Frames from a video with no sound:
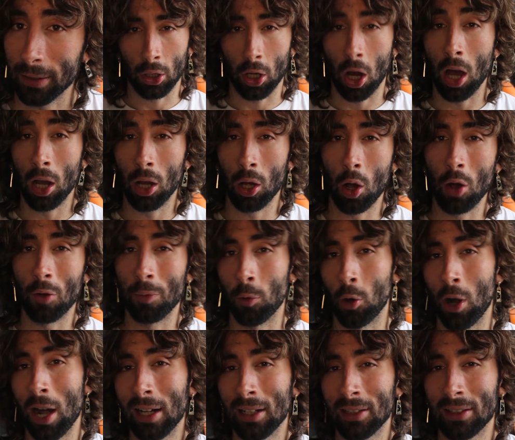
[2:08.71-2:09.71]
The color of
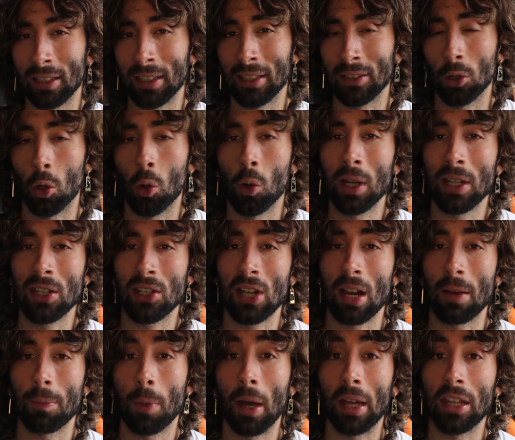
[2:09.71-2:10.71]
morality is always
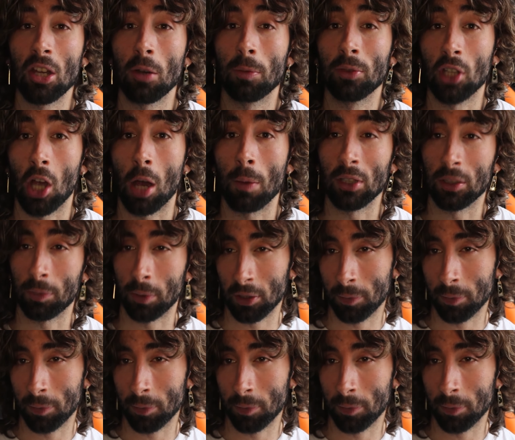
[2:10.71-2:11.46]
shaped by the observer's